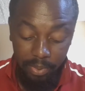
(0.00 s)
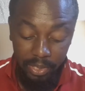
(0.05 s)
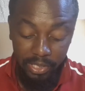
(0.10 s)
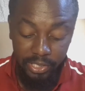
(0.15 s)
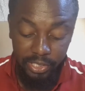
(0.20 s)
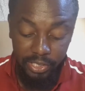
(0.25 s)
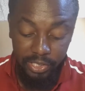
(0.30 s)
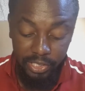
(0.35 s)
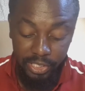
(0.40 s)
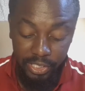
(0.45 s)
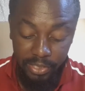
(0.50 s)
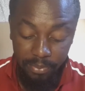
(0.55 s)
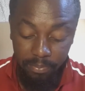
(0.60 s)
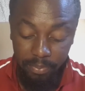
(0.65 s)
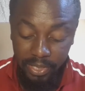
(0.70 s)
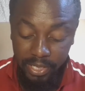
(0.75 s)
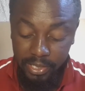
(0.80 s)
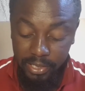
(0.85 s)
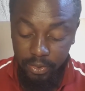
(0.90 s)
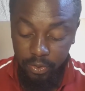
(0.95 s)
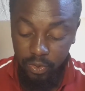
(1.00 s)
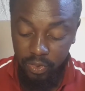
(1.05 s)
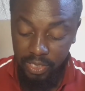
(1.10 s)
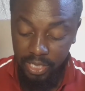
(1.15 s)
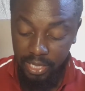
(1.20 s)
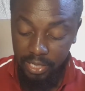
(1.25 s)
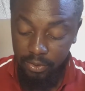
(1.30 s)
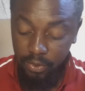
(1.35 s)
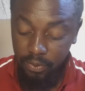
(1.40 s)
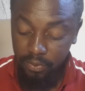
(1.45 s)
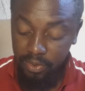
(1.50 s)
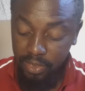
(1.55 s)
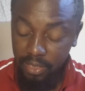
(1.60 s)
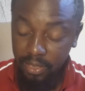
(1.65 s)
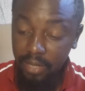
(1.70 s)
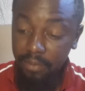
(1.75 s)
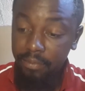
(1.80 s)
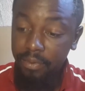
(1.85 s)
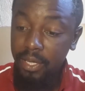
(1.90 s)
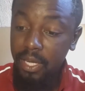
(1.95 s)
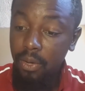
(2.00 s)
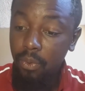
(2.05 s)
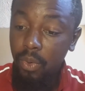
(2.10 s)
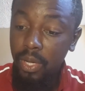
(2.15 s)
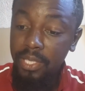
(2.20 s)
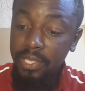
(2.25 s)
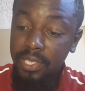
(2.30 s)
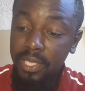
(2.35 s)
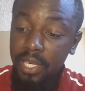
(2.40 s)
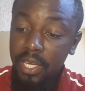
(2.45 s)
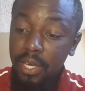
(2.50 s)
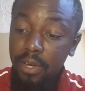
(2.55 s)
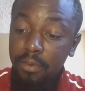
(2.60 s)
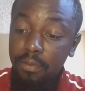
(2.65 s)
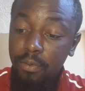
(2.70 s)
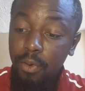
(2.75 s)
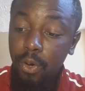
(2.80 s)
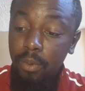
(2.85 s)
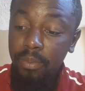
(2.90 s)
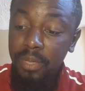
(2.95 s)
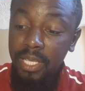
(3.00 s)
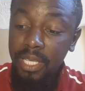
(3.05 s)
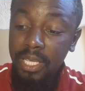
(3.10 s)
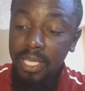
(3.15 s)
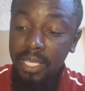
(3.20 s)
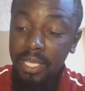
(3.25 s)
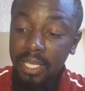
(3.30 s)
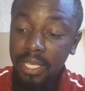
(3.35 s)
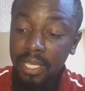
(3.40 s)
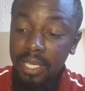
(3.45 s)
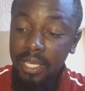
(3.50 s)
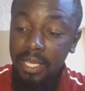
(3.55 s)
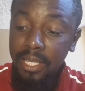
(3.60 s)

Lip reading: Persian Sheep Breeder Society of South Africa was formed in